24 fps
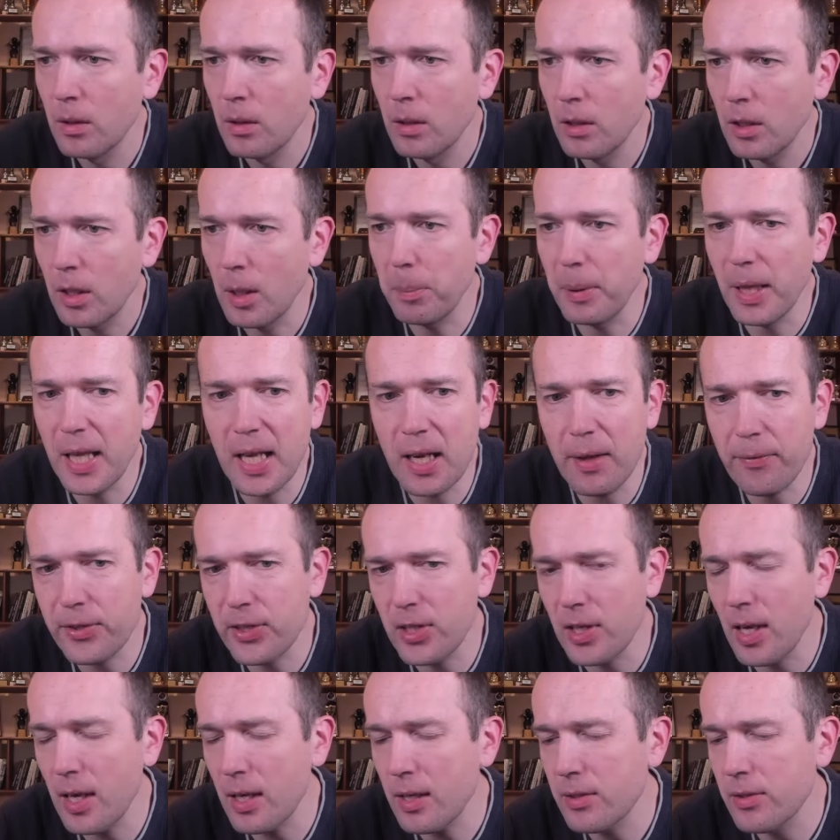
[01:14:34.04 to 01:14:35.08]
He played
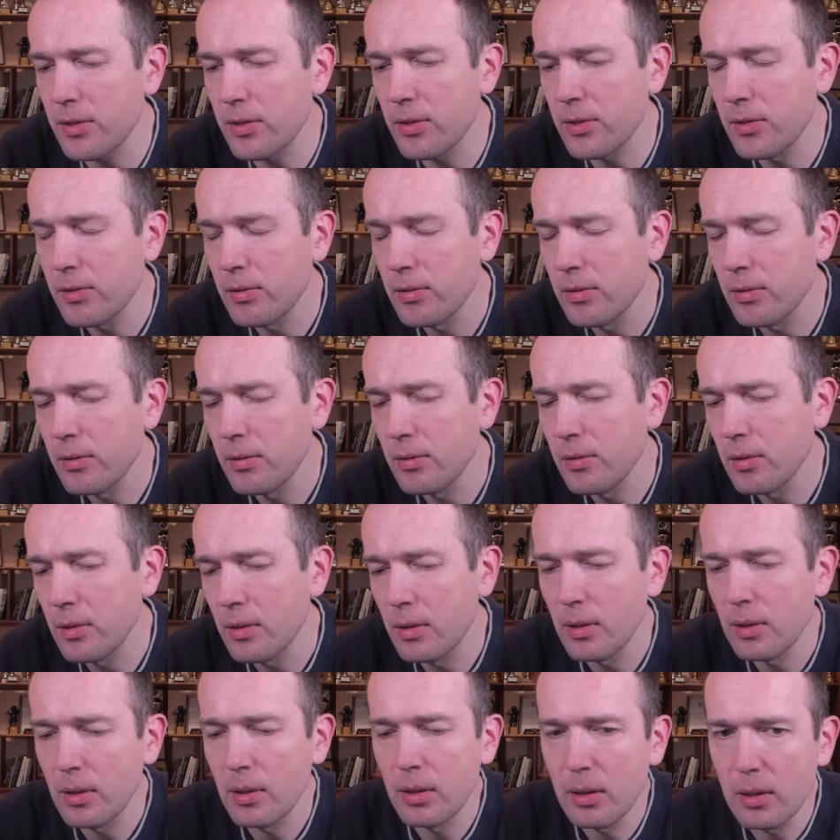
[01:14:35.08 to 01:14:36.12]
f6.
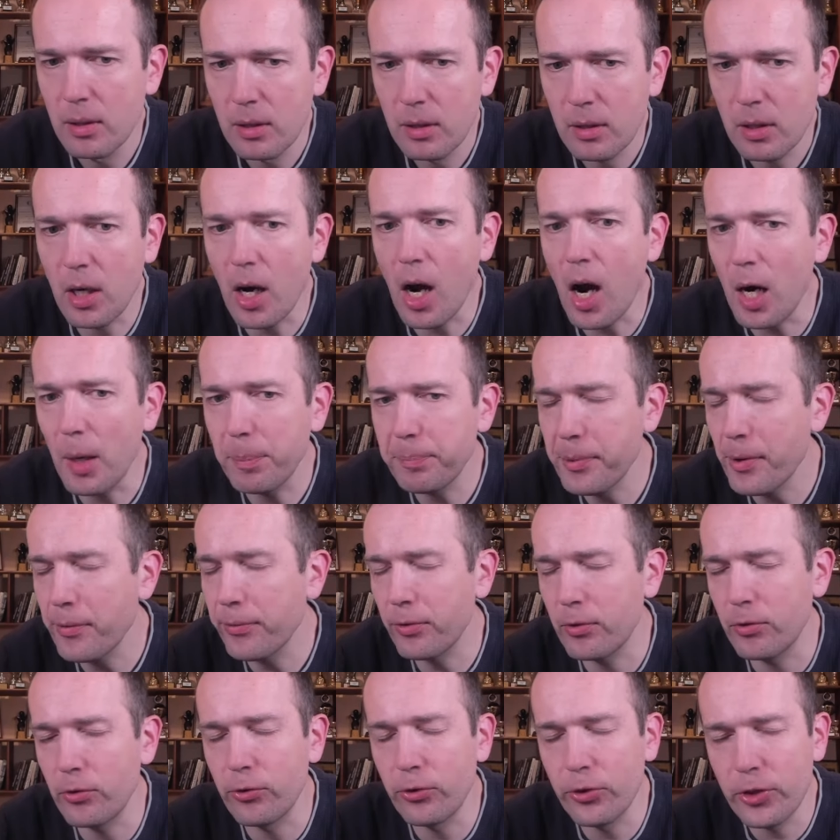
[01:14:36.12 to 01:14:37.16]

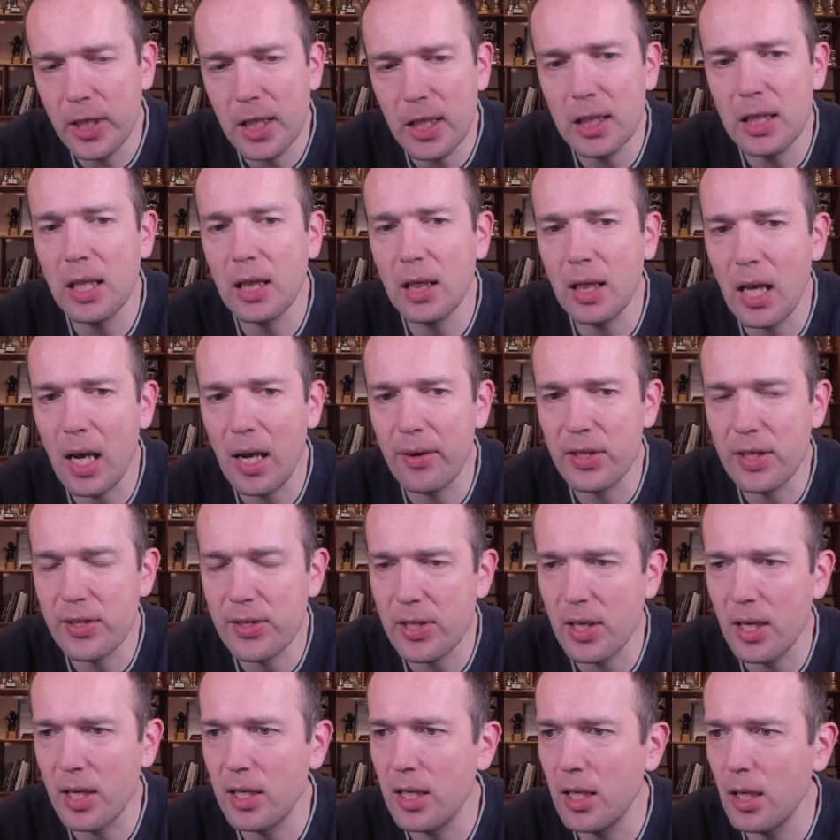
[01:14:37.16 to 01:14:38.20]
Karpov really loved this
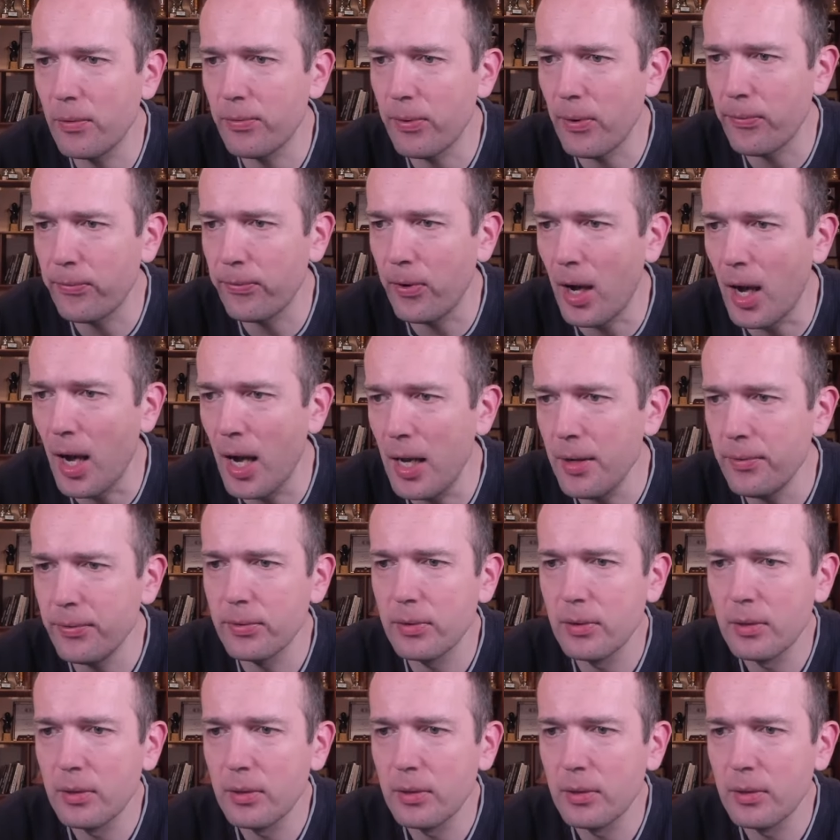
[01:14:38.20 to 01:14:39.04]
idea of f5.